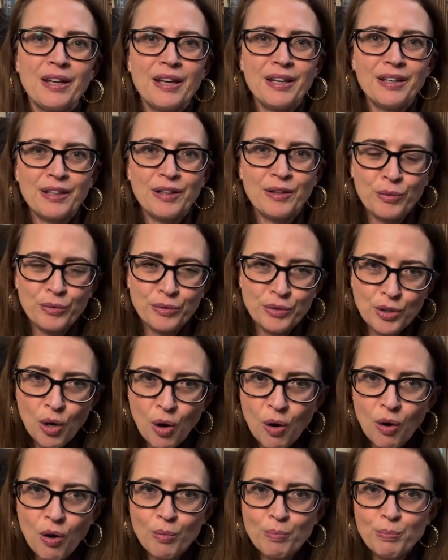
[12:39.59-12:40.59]
You know,
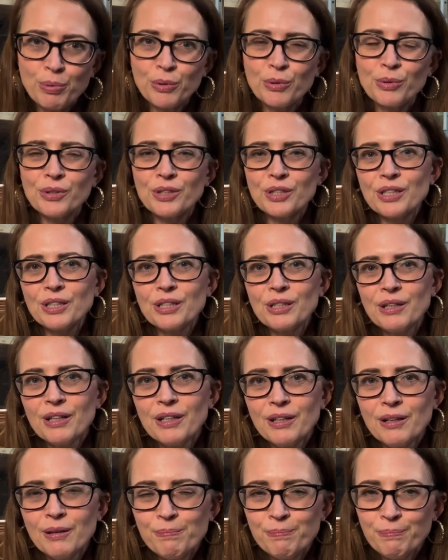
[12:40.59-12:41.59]
tall boots,
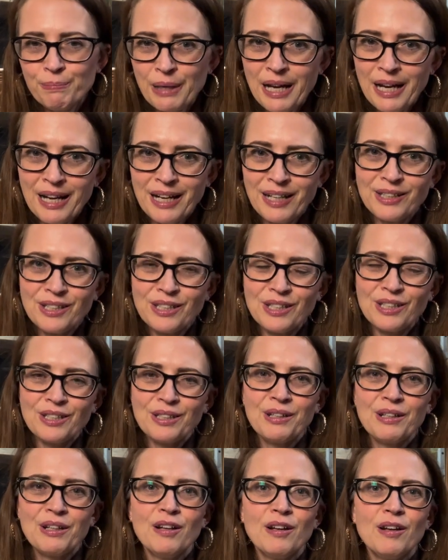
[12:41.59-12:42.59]
pants,
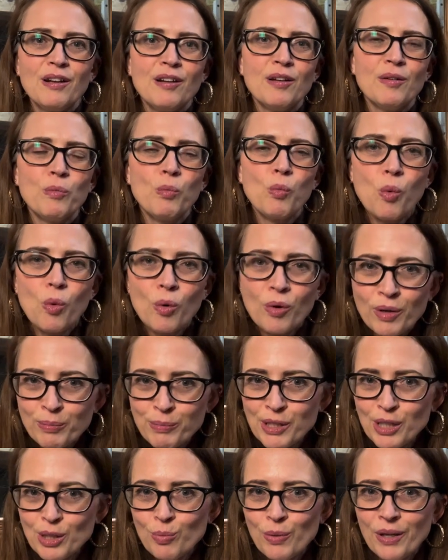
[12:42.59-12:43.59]
warm
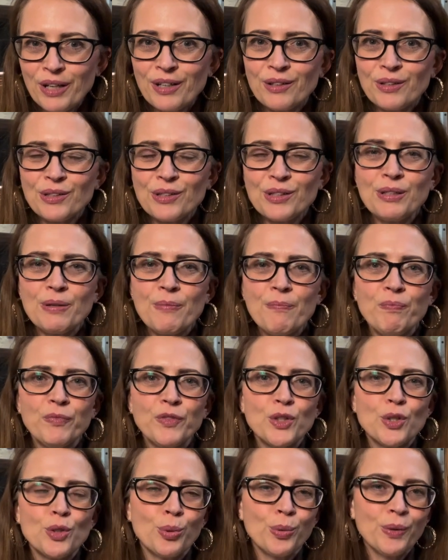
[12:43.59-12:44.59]
sweaters,
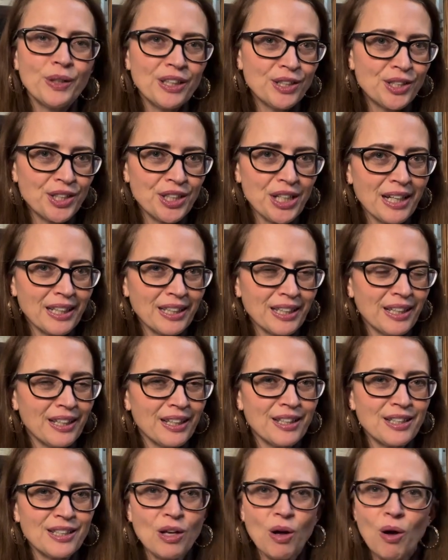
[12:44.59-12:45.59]
tweed
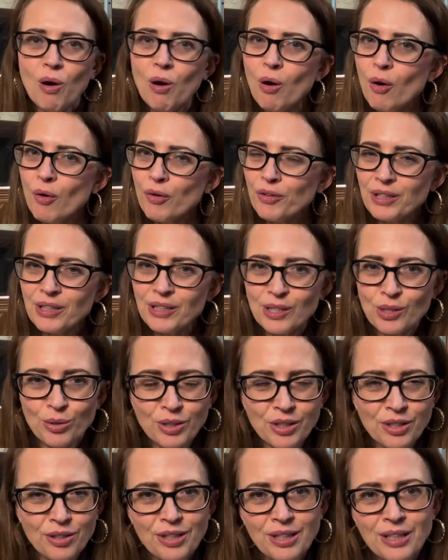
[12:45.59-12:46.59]
jackets, all these
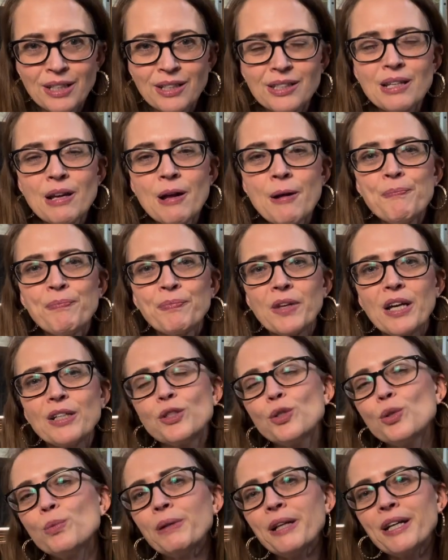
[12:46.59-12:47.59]
sorts of things. I
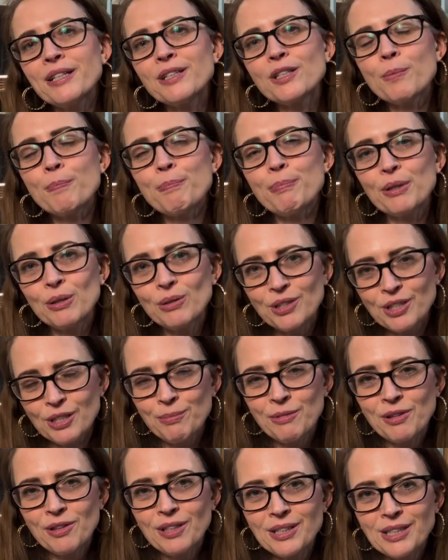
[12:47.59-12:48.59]
do plan to build some
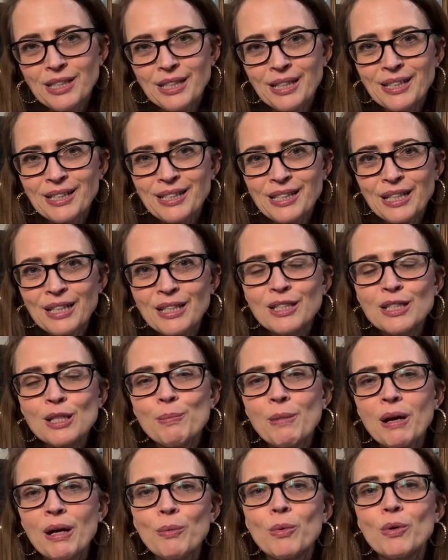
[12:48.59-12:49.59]
of these things into
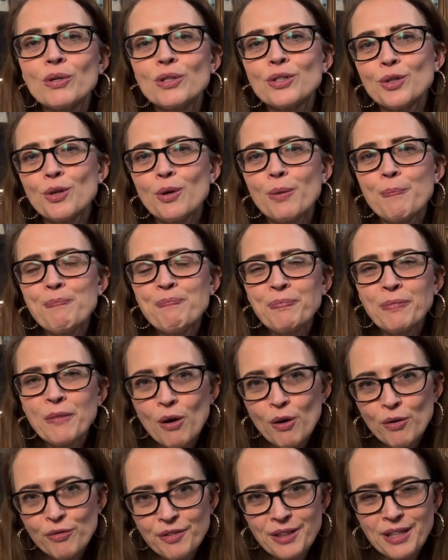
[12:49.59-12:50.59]
my wardrobe
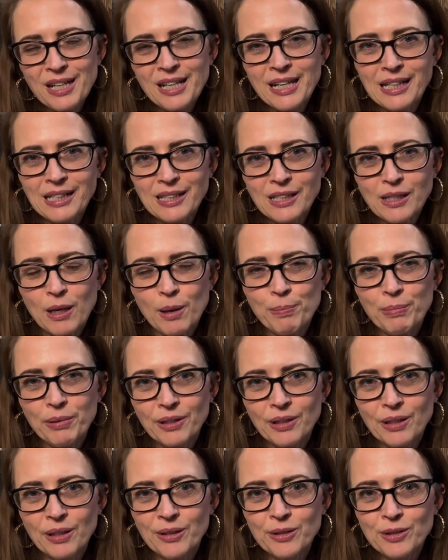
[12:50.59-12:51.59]
over the next couple of
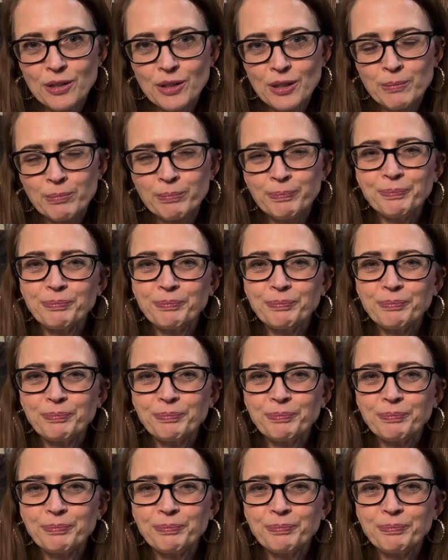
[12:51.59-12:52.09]
years.